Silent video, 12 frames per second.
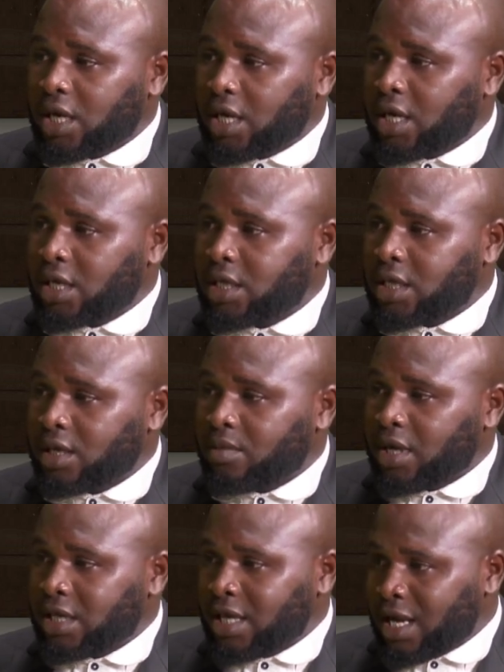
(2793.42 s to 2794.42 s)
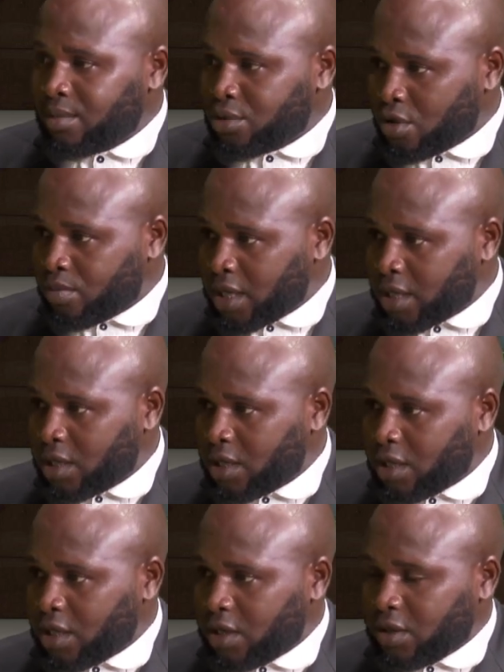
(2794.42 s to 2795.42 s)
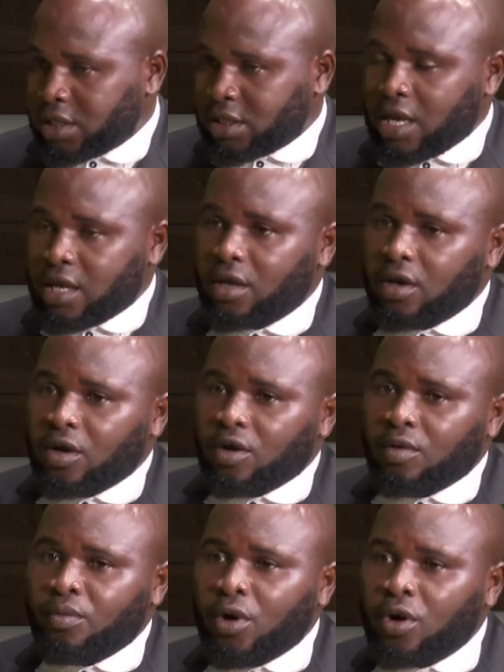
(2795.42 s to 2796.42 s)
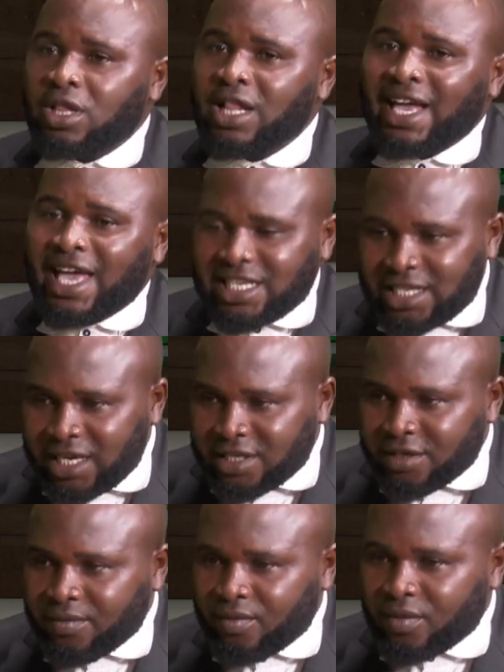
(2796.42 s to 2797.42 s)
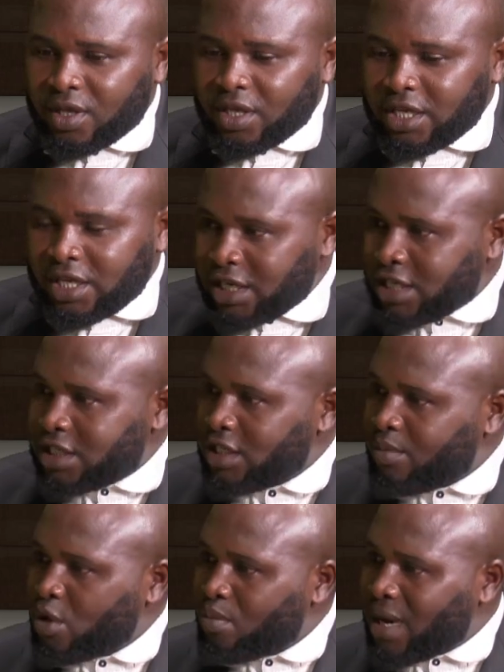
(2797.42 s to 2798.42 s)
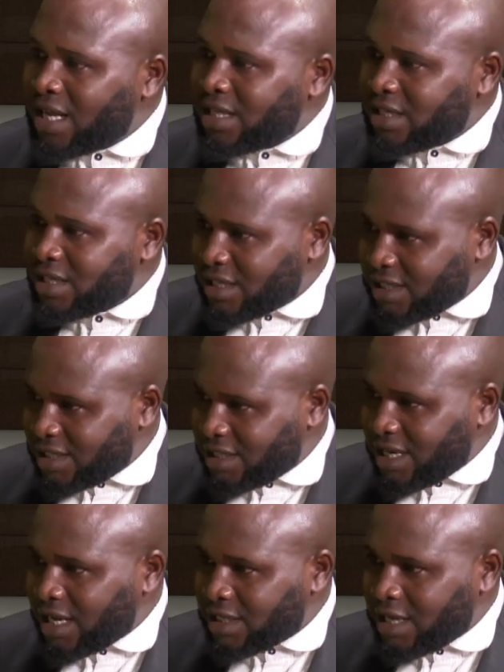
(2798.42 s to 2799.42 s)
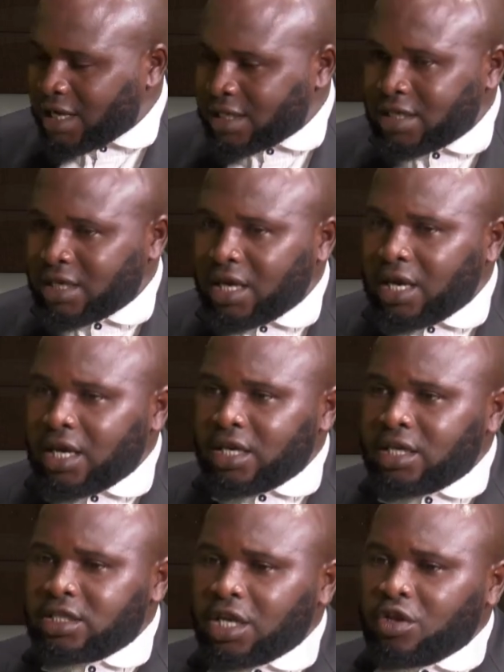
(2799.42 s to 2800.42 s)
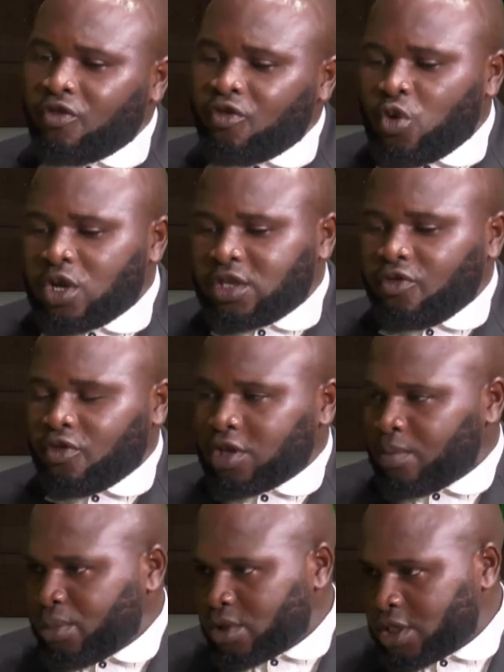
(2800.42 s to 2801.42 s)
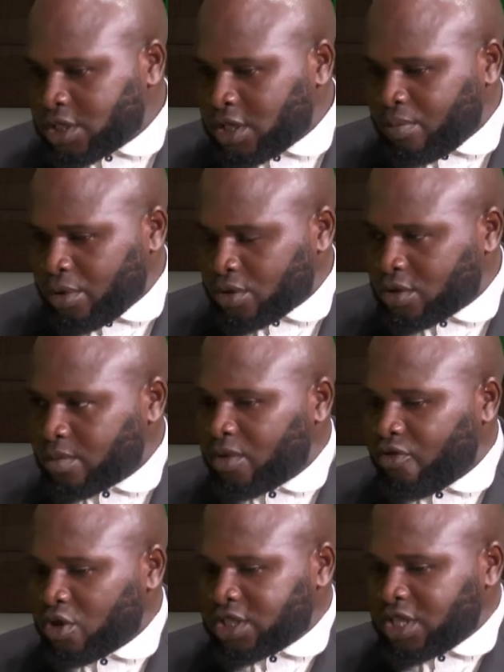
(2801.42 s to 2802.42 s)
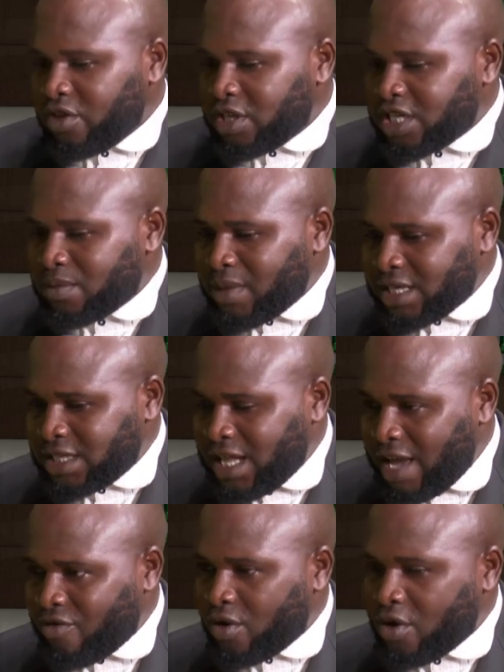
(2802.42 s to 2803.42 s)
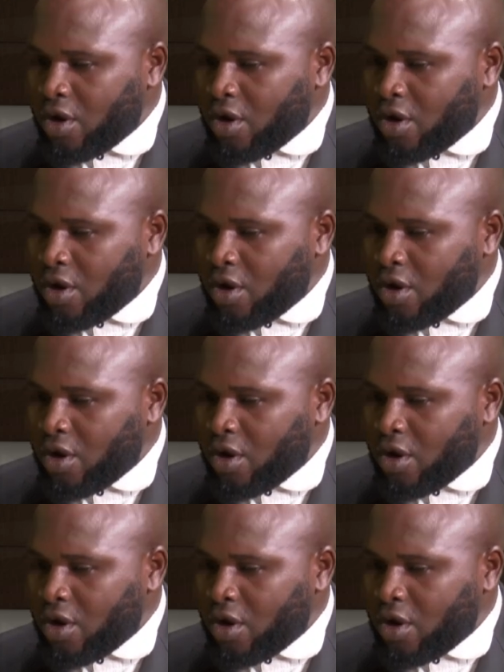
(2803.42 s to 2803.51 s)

an armed robber. You understand? But like I said, the reasonable man standard. Instead of waiting for the police report before saving this man's life,